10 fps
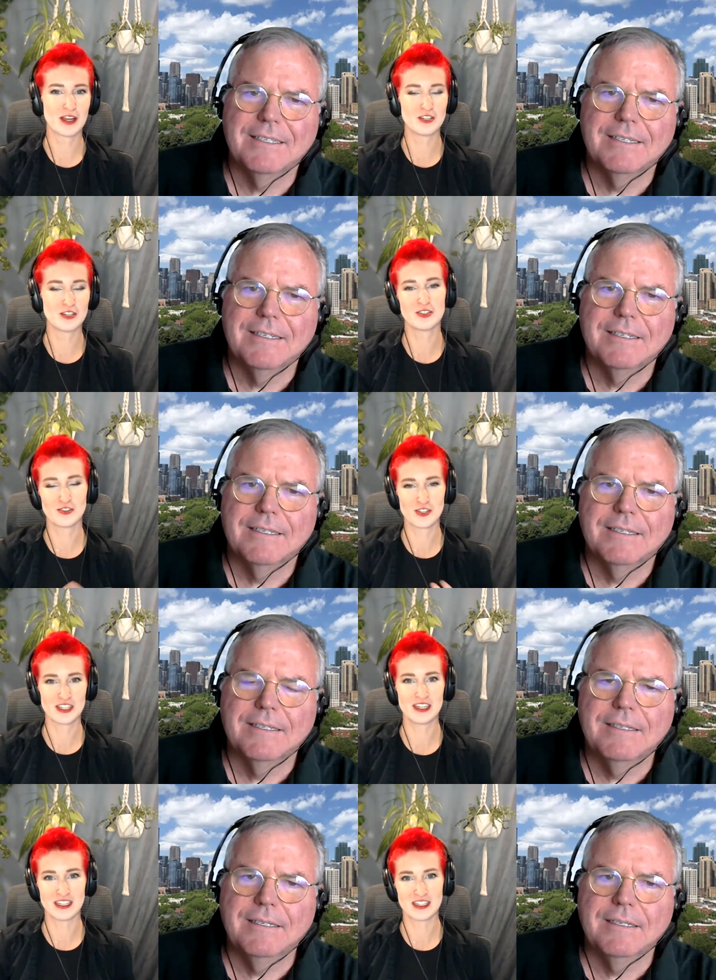Speaker 1: but you do
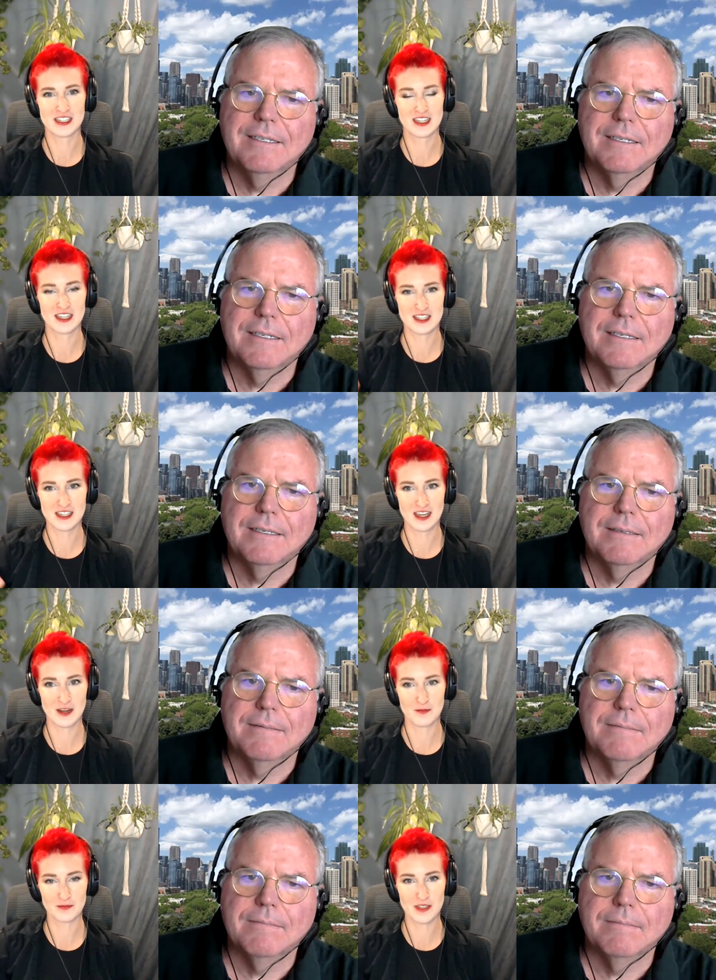just need it because
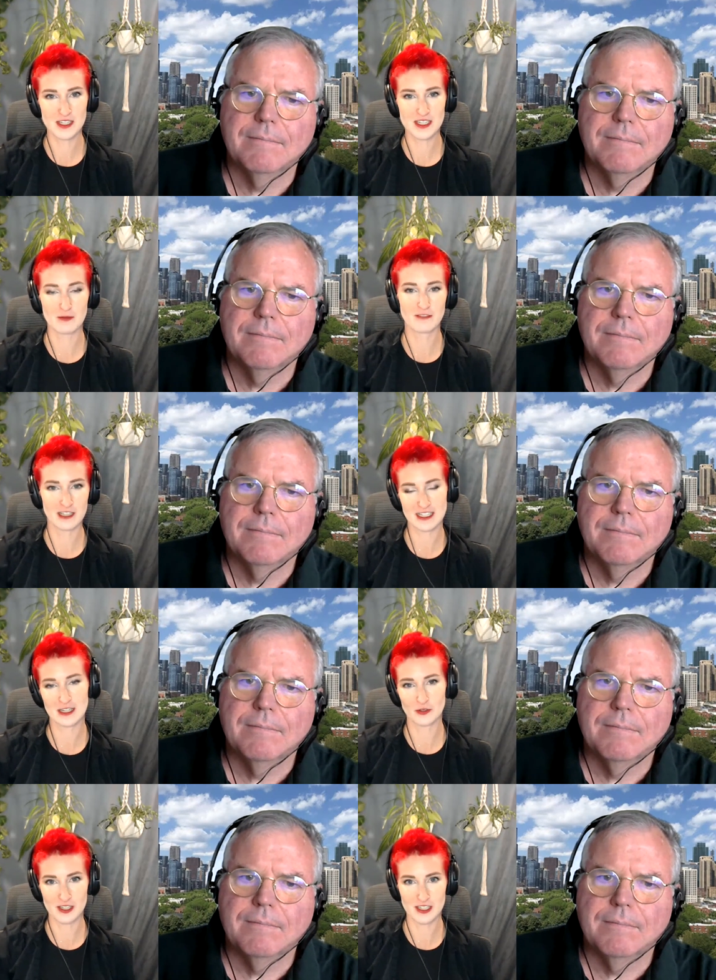um, some of Flink
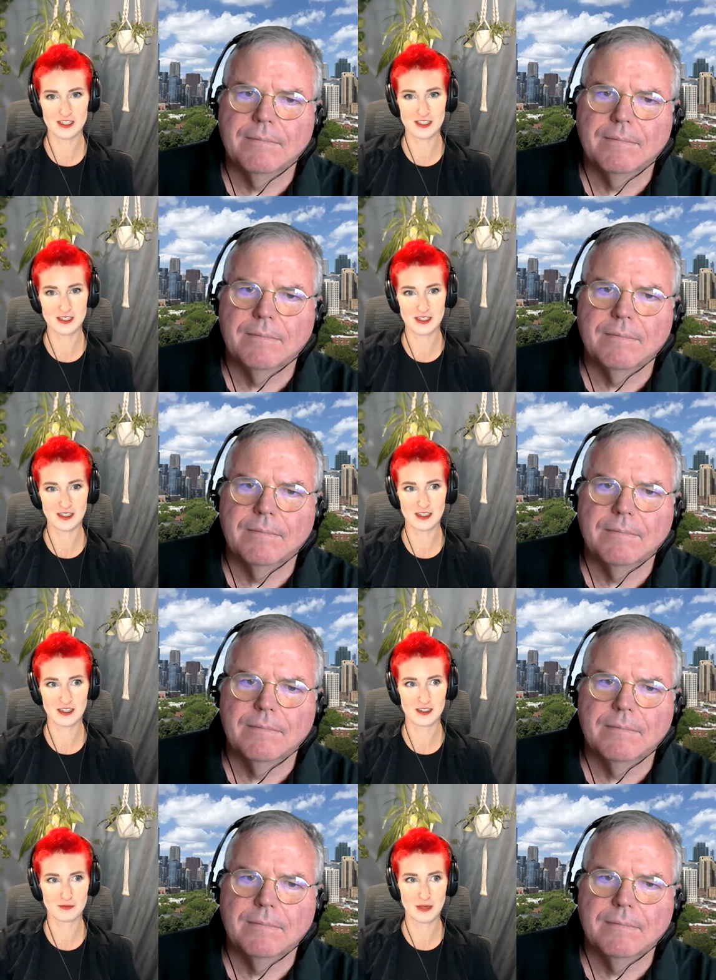SQL is
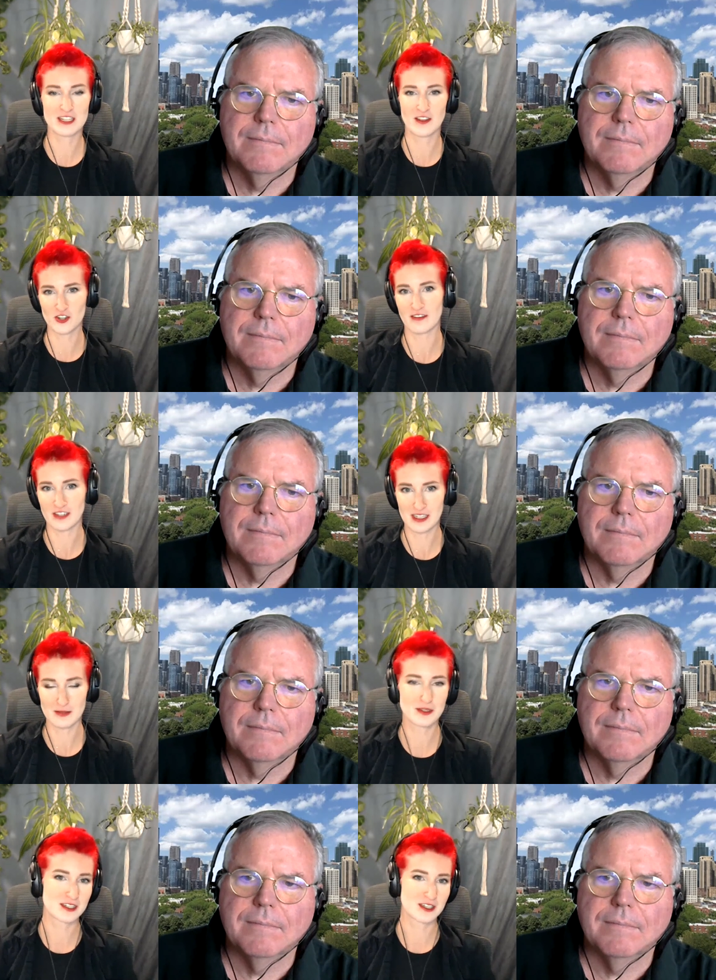uh, based on the Java
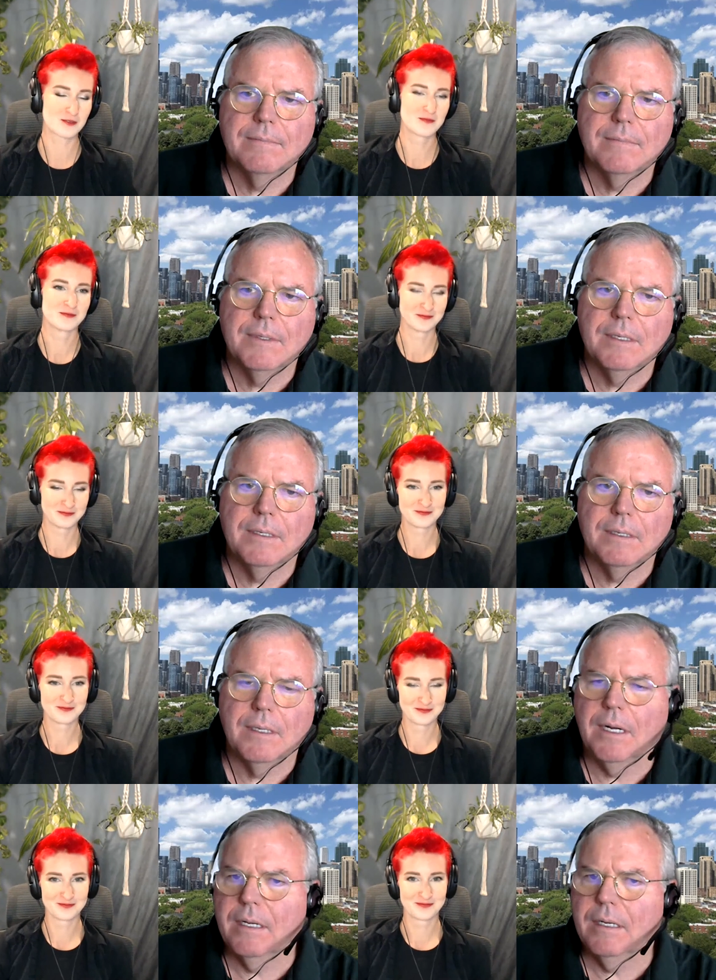heap. So.
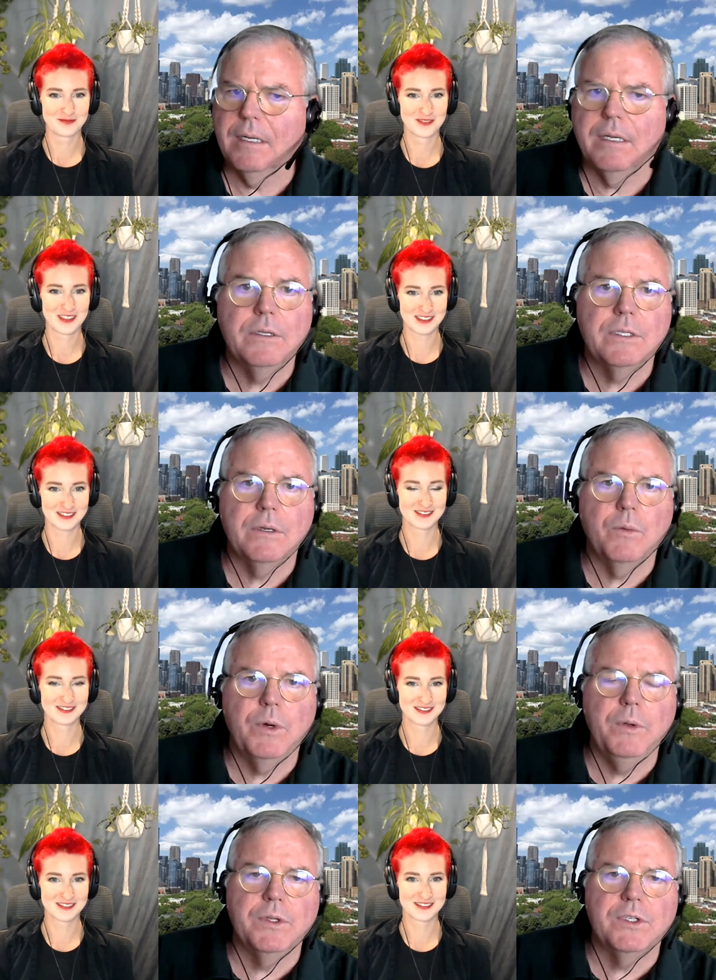
Speaker 2: Got it. Uh, is,
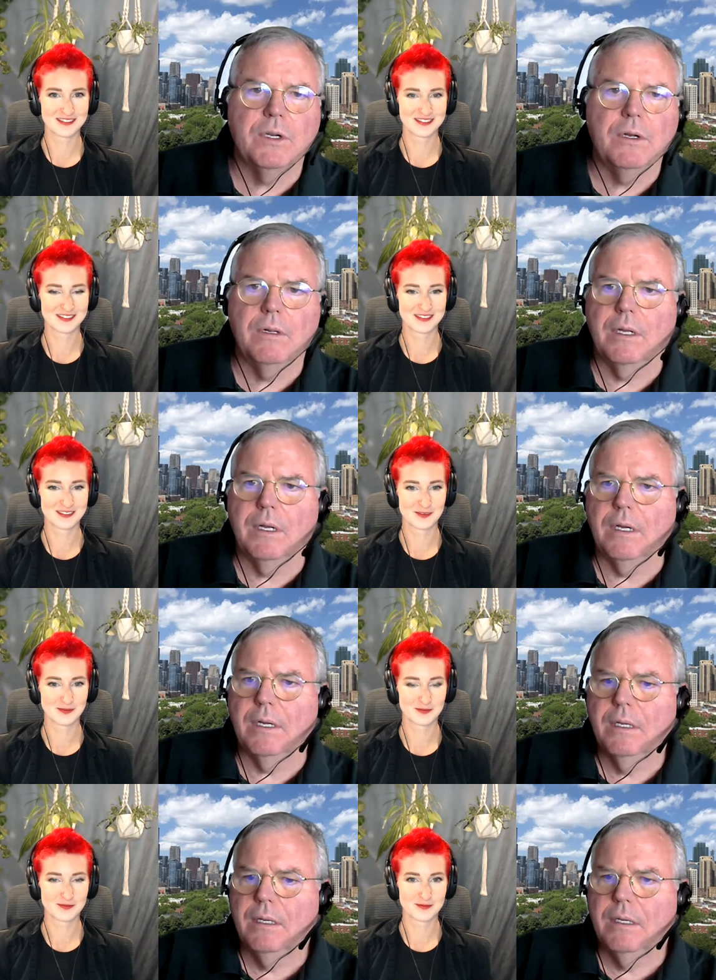when you install uh,
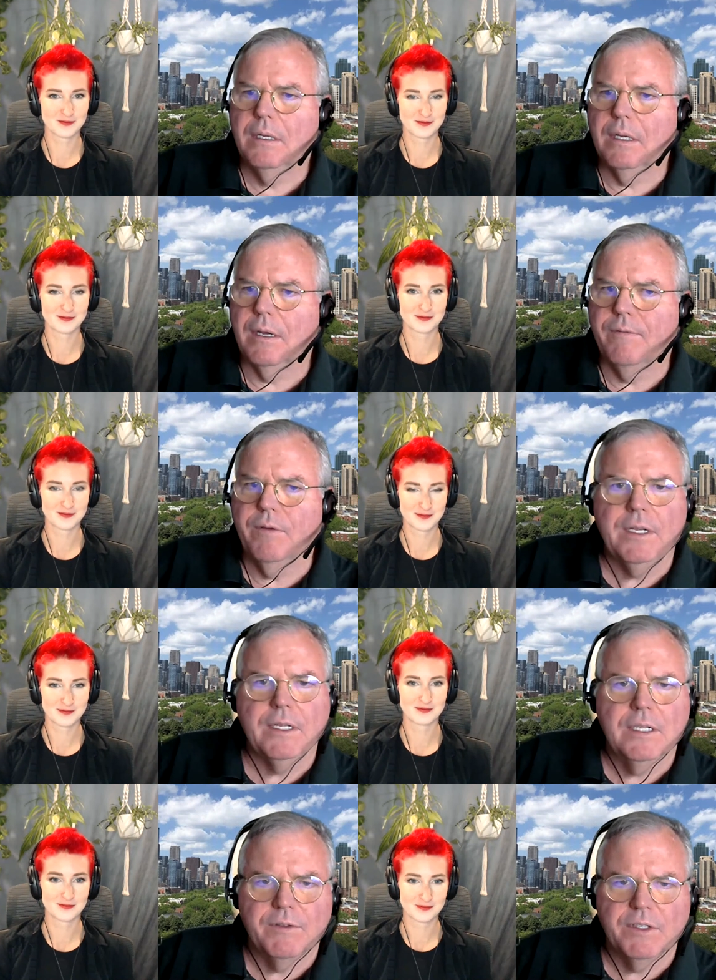uh, Flink
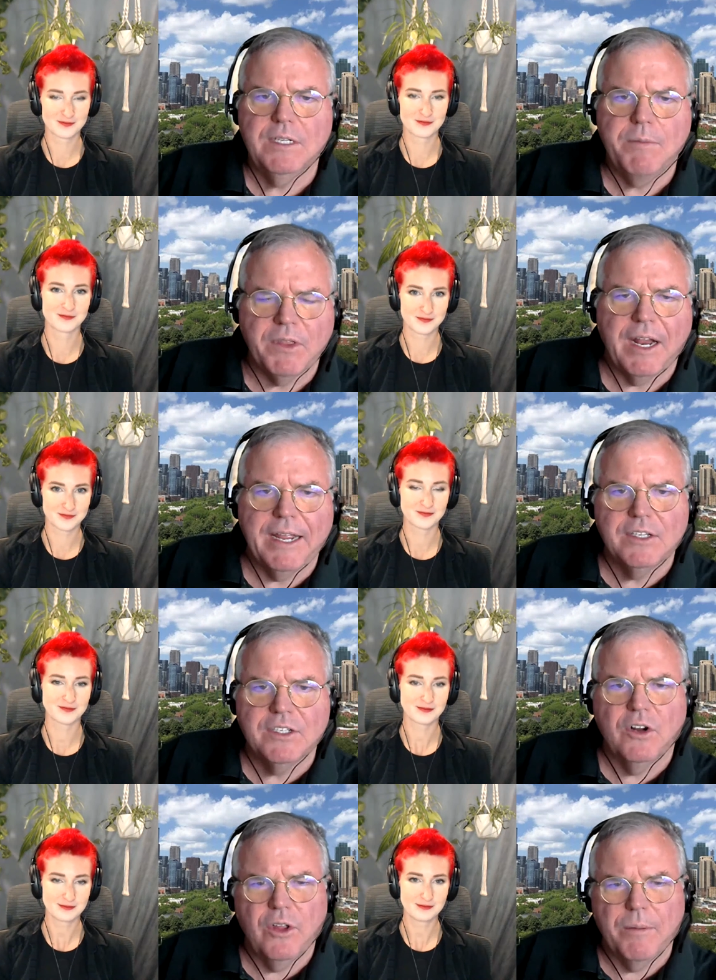itself, is that something that I
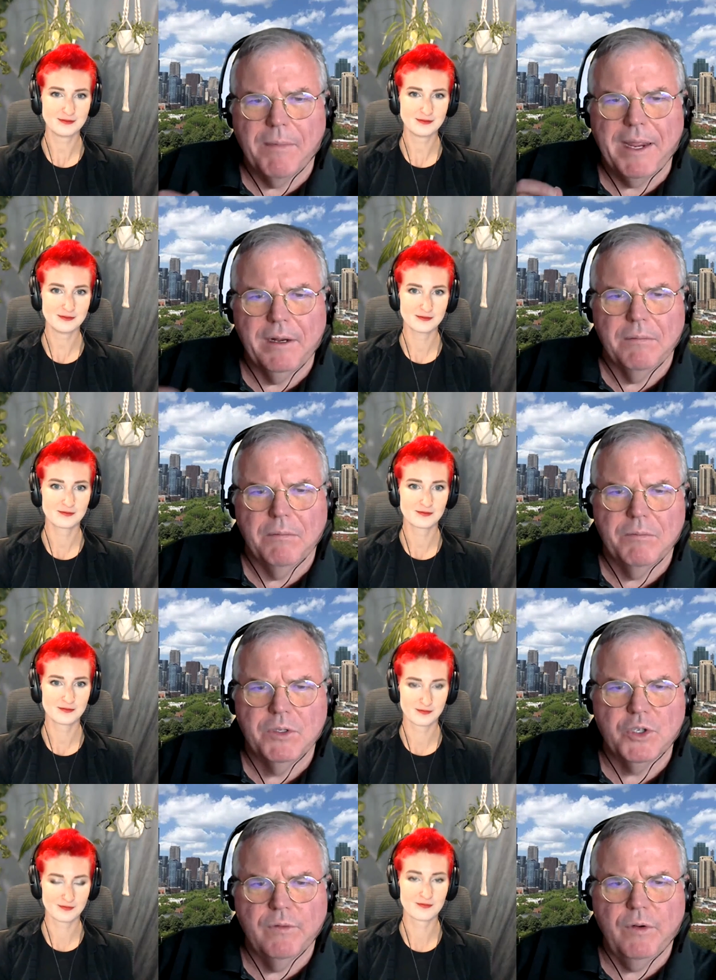install on my
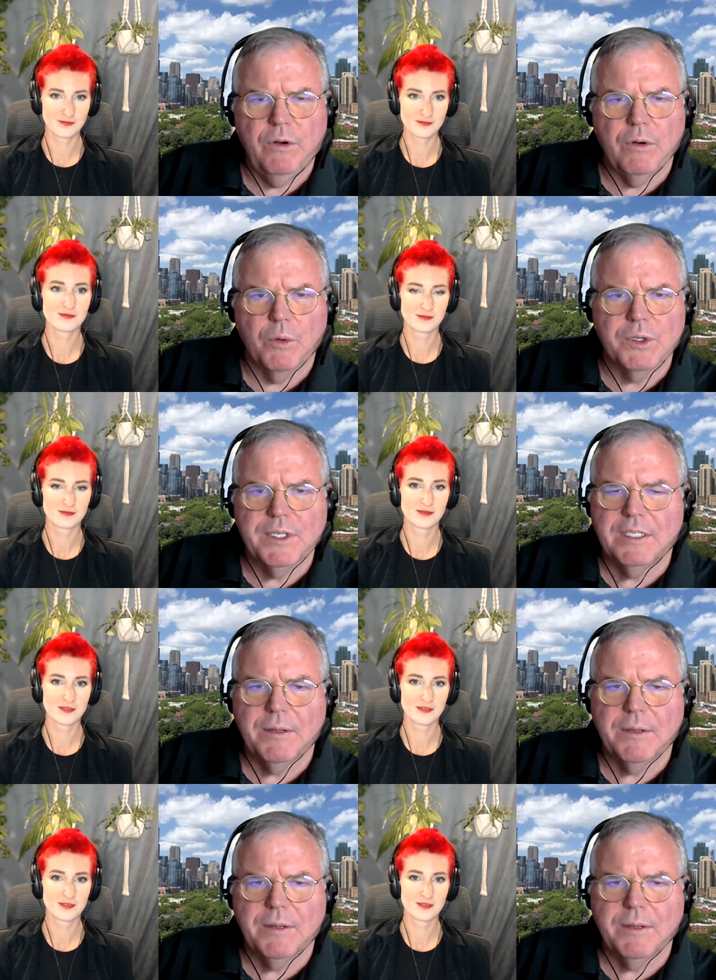server, or is that